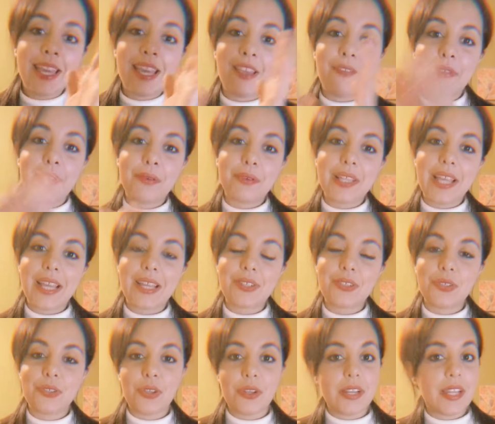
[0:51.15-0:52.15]
If you would like
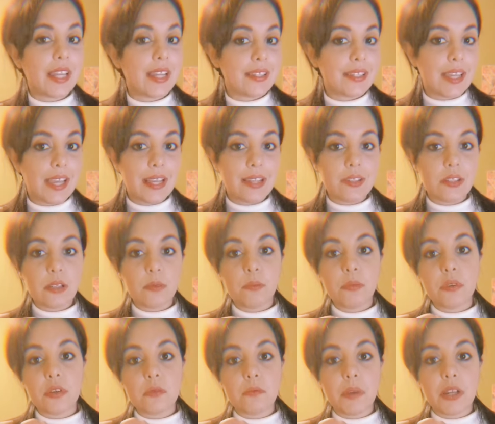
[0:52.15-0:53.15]
to donate and
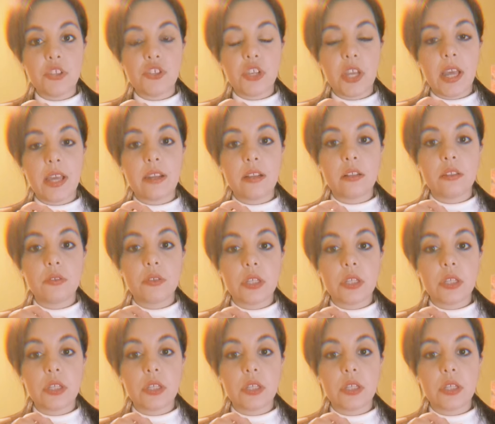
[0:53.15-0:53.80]
support my channel,